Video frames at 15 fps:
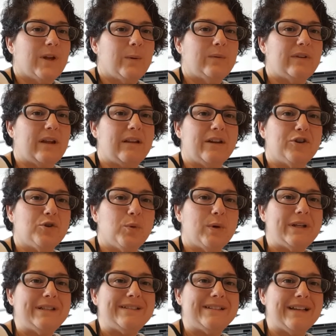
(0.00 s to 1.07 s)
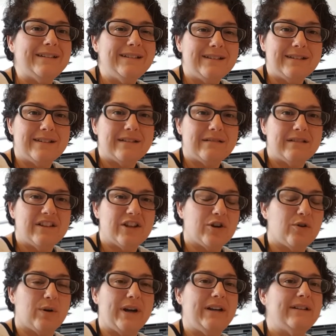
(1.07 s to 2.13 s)
Was that like 20 cents in the
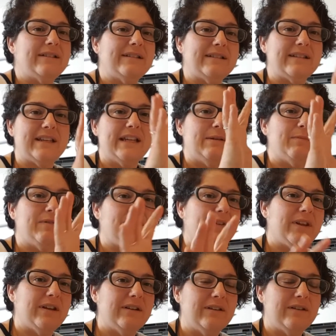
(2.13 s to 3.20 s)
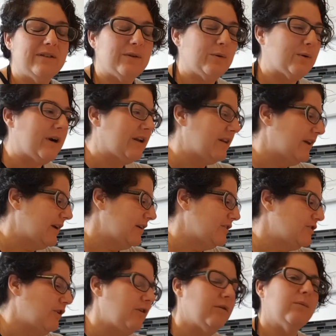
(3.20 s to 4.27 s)
grand scheme of things? So we're at like a
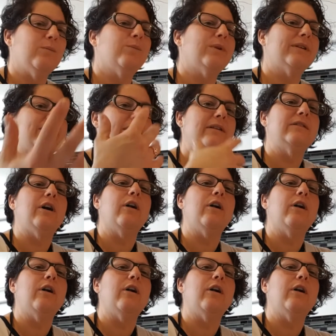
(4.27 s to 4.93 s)
dollar, let's say a